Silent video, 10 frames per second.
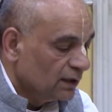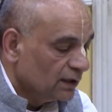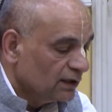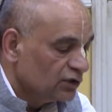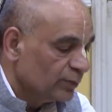
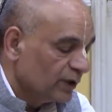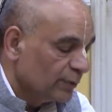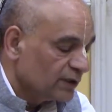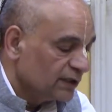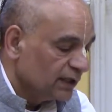the Supreme
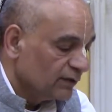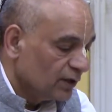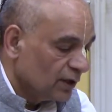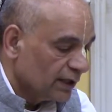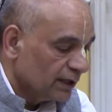Personality of
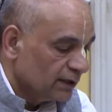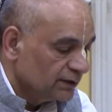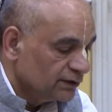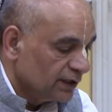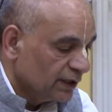Godhead,
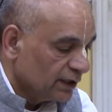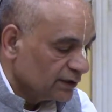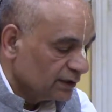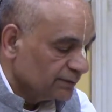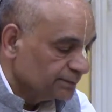Shri
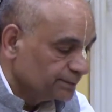Krishna.